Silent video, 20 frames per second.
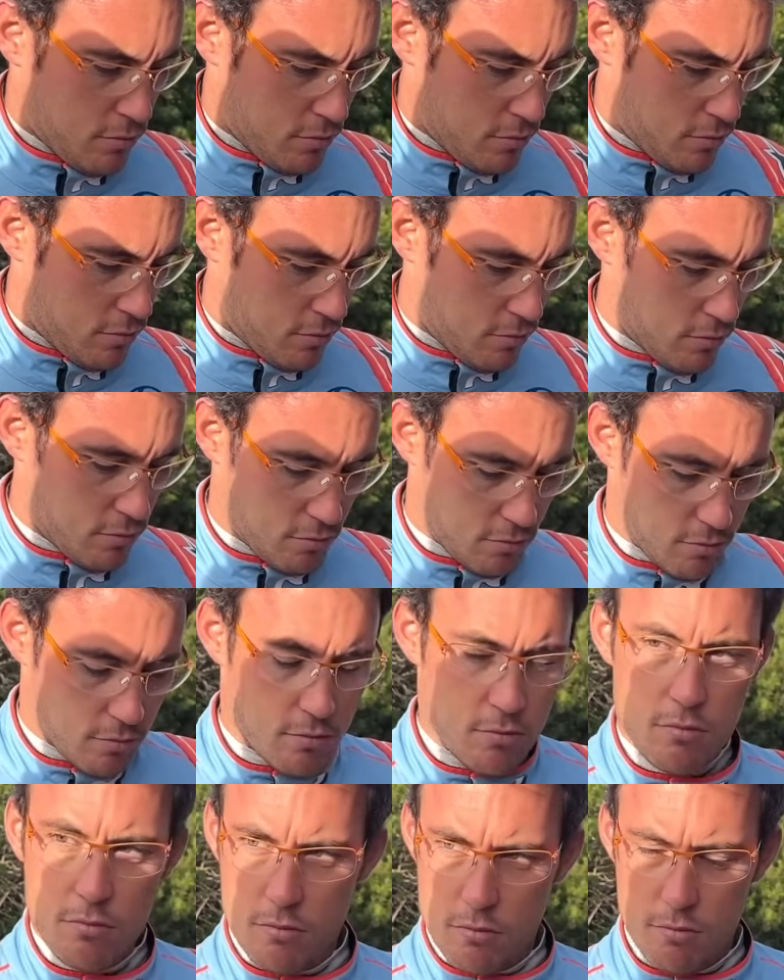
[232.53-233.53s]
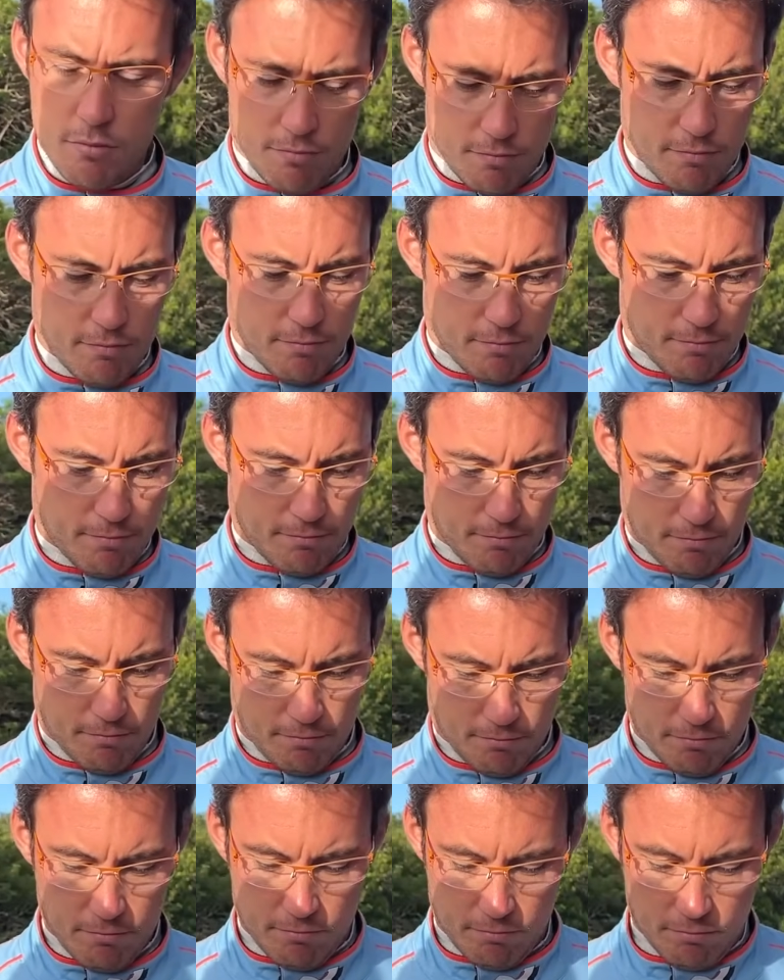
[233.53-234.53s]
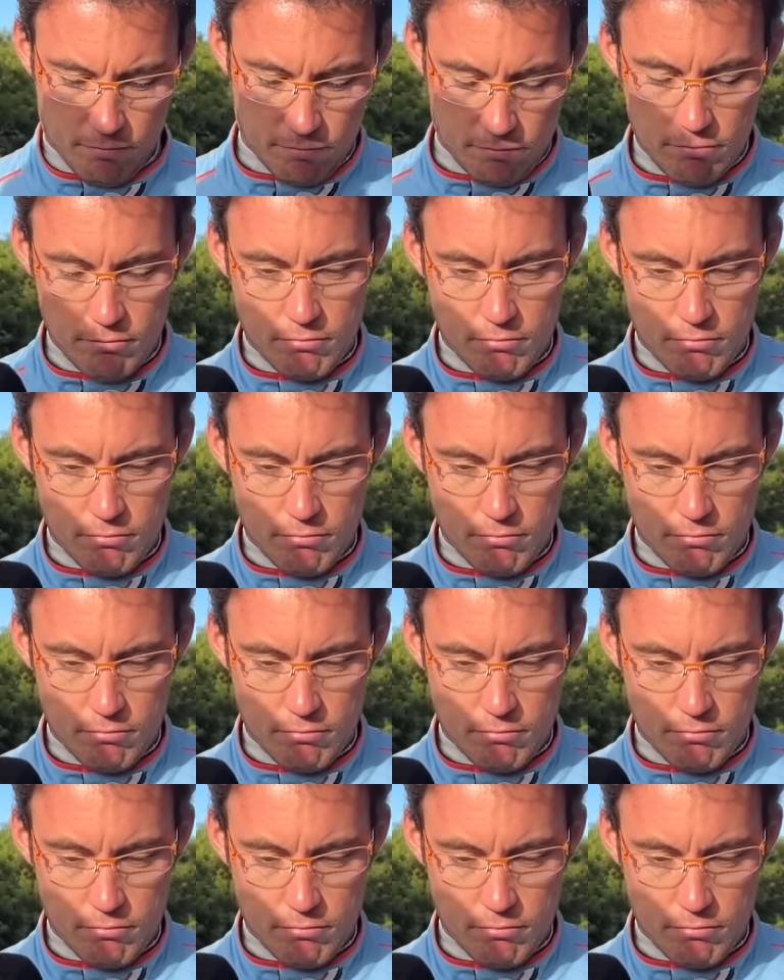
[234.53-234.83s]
very early that you'd got it wrong.